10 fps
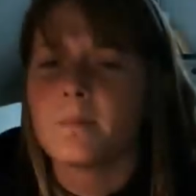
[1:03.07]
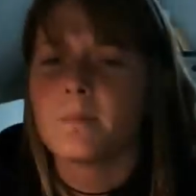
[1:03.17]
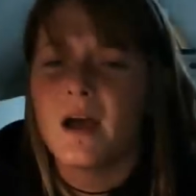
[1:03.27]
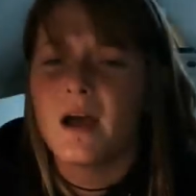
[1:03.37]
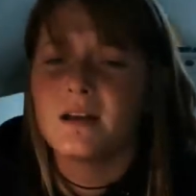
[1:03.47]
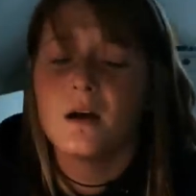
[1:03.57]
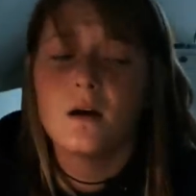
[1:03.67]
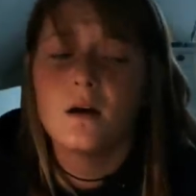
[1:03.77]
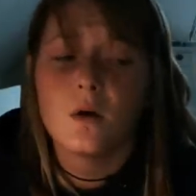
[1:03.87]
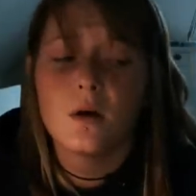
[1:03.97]
I
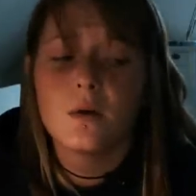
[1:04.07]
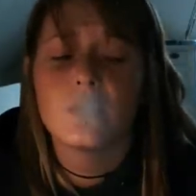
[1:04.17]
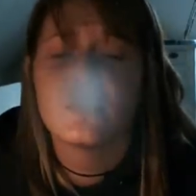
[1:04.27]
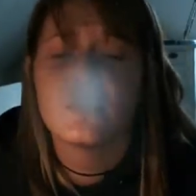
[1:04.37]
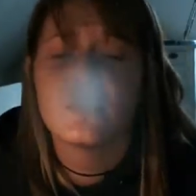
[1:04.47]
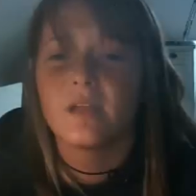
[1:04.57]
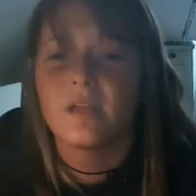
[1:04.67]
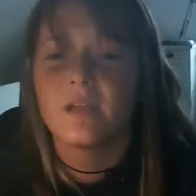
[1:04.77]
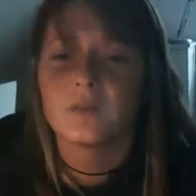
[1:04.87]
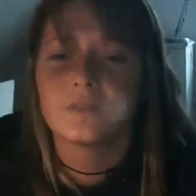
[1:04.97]
know that
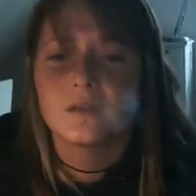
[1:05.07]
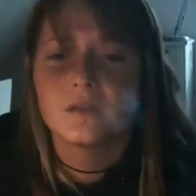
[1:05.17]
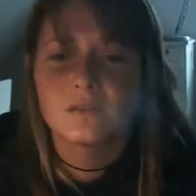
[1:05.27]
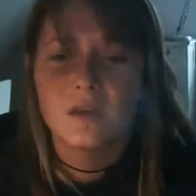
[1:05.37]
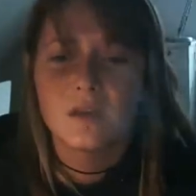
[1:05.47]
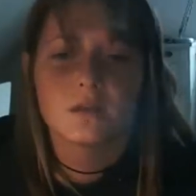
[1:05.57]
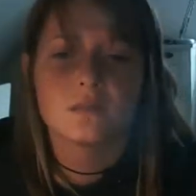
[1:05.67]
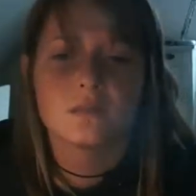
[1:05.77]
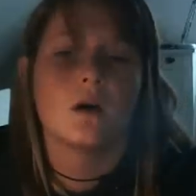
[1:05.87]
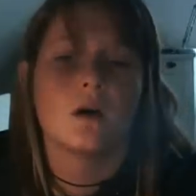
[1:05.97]
tears have a little
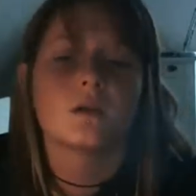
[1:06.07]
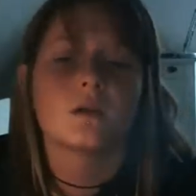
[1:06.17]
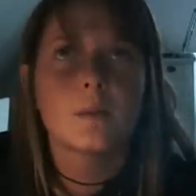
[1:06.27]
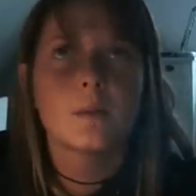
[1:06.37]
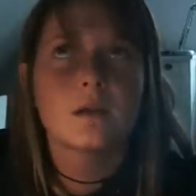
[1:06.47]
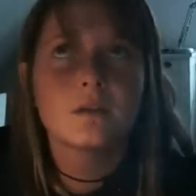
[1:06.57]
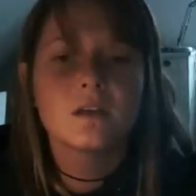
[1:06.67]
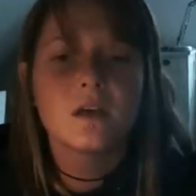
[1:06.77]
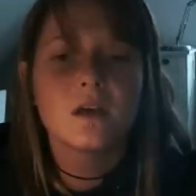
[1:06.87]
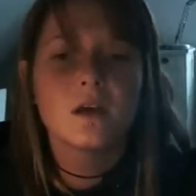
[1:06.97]
salt in them and
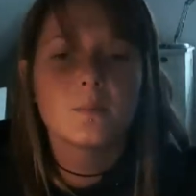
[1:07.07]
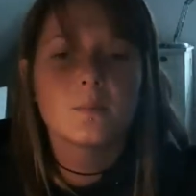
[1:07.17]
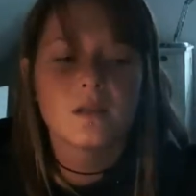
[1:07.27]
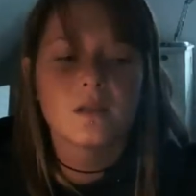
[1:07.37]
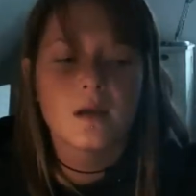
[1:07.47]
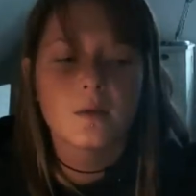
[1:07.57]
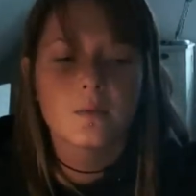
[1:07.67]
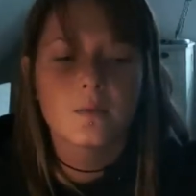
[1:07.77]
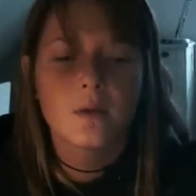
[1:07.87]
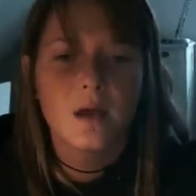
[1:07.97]
everything, but
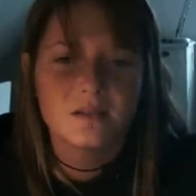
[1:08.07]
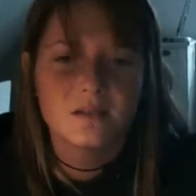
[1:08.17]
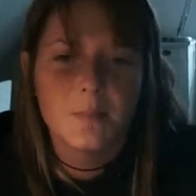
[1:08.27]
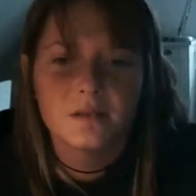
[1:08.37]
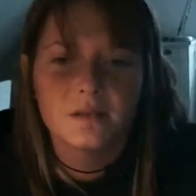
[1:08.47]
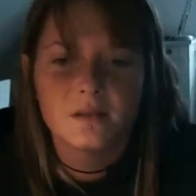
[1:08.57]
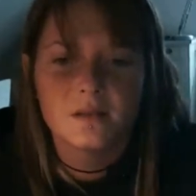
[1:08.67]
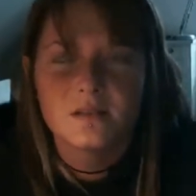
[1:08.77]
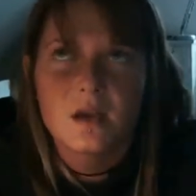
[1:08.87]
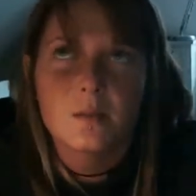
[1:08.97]
it's
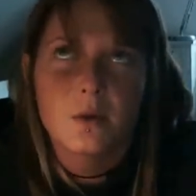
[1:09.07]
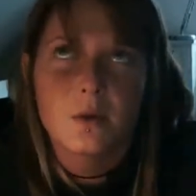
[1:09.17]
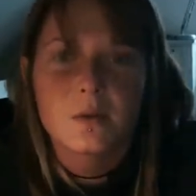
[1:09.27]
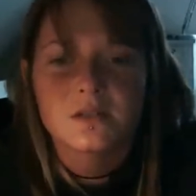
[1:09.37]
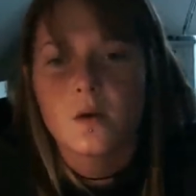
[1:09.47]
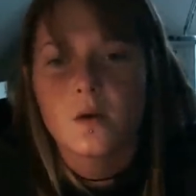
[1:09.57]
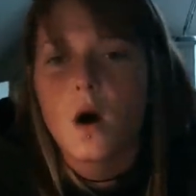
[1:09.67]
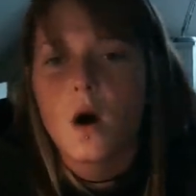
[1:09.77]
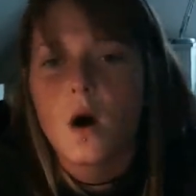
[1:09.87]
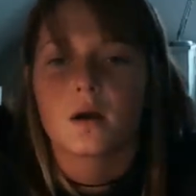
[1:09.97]
pretty much still
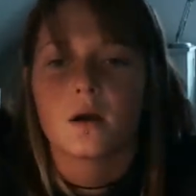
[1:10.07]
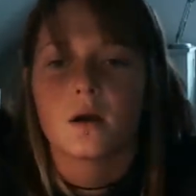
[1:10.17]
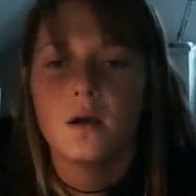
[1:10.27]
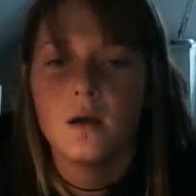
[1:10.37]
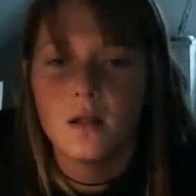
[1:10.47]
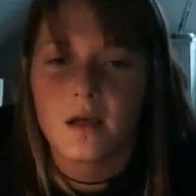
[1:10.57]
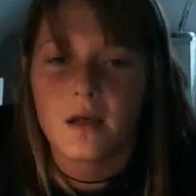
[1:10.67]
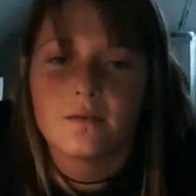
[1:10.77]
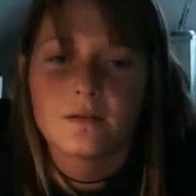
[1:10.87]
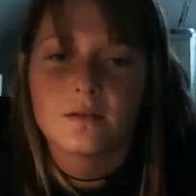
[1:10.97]
water. If it
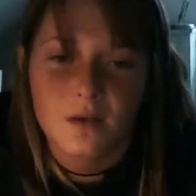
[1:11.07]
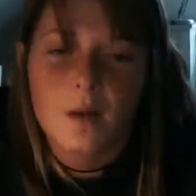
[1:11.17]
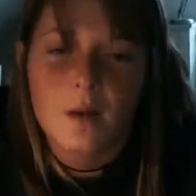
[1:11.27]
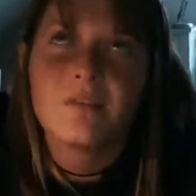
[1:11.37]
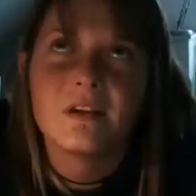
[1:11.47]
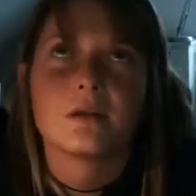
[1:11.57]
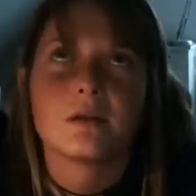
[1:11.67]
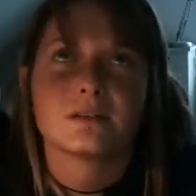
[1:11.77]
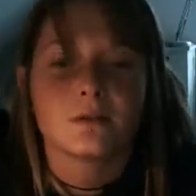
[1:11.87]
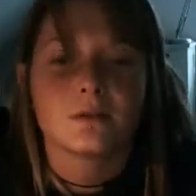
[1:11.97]
was a cup of it and I was
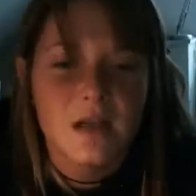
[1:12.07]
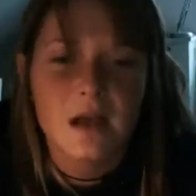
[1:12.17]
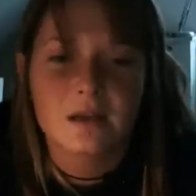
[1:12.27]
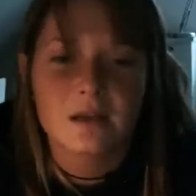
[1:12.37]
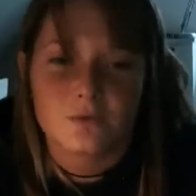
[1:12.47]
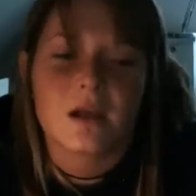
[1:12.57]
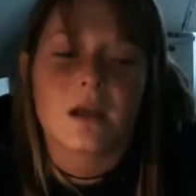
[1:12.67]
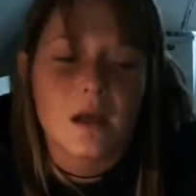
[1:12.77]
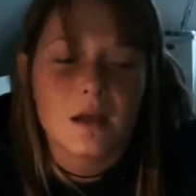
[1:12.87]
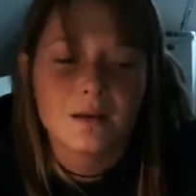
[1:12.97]
thirsty, I'd drink it.
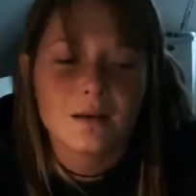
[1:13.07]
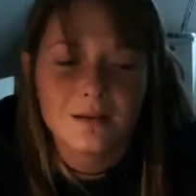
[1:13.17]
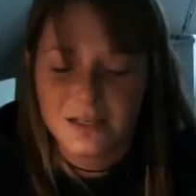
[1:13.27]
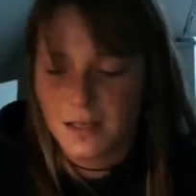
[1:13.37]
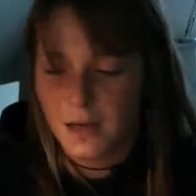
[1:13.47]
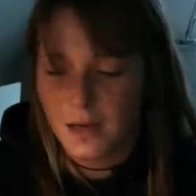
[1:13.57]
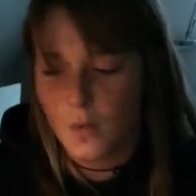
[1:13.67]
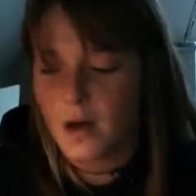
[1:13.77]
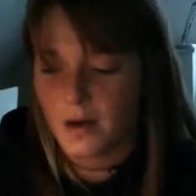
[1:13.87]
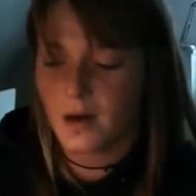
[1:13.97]
It's just like water.
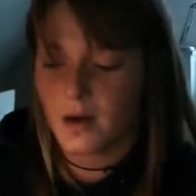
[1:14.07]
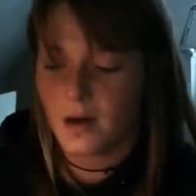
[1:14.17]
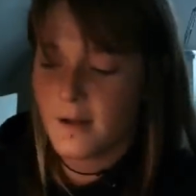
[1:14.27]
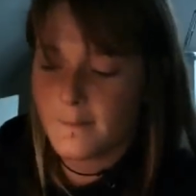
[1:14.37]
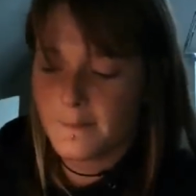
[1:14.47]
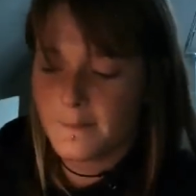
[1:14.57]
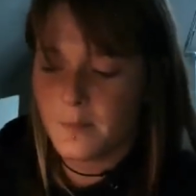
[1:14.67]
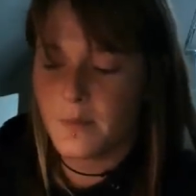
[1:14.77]
But